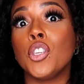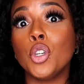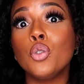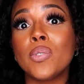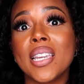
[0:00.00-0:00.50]

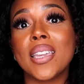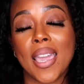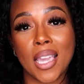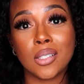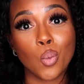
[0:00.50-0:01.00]
you
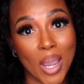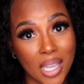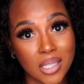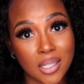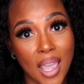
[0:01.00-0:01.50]
regained
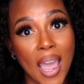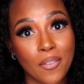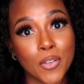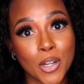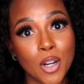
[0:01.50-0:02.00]
weight
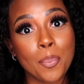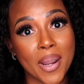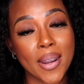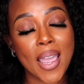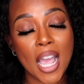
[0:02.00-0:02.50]
after
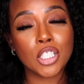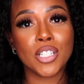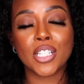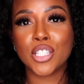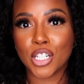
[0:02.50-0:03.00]

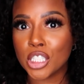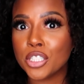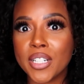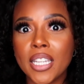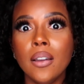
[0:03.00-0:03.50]
bariatric
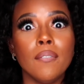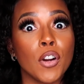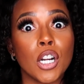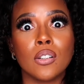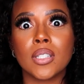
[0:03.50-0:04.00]
surgery,
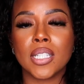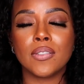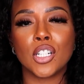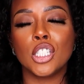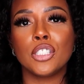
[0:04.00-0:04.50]
vertical
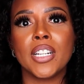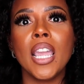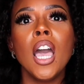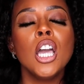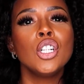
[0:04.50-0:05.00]
sleeve
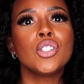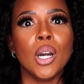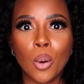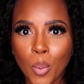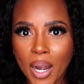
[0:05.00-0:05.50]
surgery,
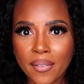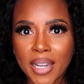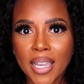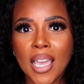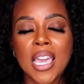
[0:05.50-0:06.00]
don't
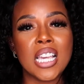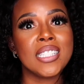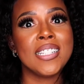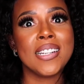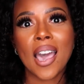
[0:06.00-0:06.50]
worry,
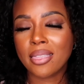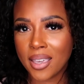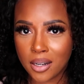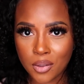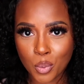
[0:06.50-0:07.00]
it's not
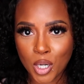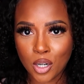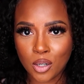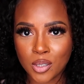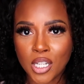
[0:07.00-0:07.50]
the end of the
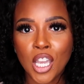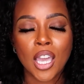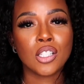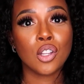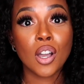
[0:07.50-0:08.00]
world.
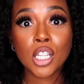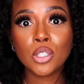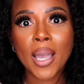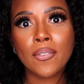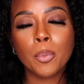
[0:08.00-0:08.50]
As long as
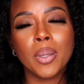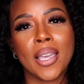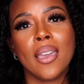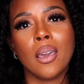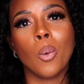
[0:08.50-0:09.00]
you have a
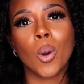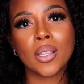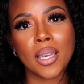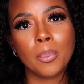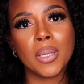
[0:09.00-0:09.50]
plan and
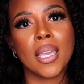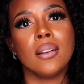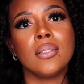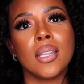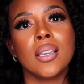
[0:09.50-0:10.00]
work that
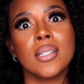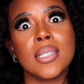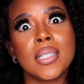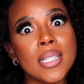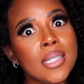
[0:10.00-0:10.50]
plan and stay
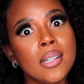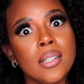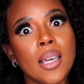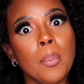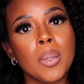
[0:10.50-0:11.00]
consistent
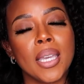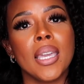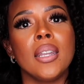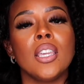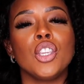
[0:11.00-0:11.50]
to that
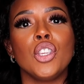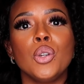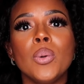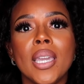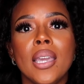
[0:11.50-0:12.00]
plan,
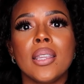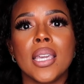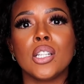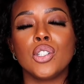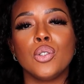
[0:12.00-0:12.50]
you can
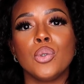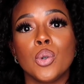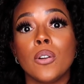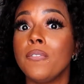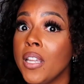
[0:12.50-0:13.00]
get to
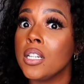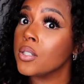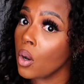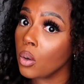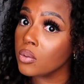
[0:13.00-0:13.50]
your fitness
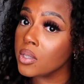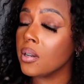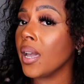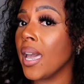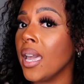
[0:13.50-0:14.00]
goals,
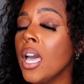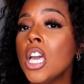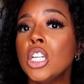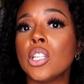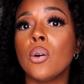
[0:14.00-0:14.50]
okay?
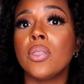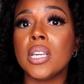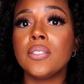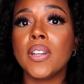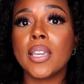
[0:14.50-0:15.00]
So
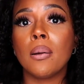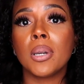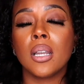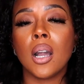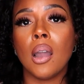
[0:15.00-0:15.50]
this video, I'm
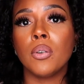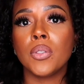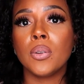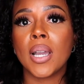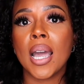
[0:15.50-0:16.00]
gonna cover
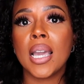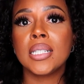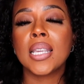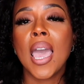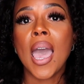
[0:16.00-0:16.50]
with you
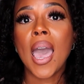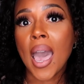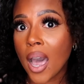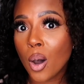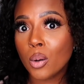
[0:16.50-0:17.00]
guys
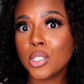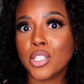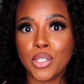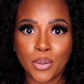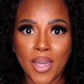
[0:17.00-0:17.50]
how
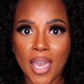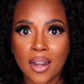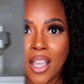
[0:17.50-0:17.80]
to do that.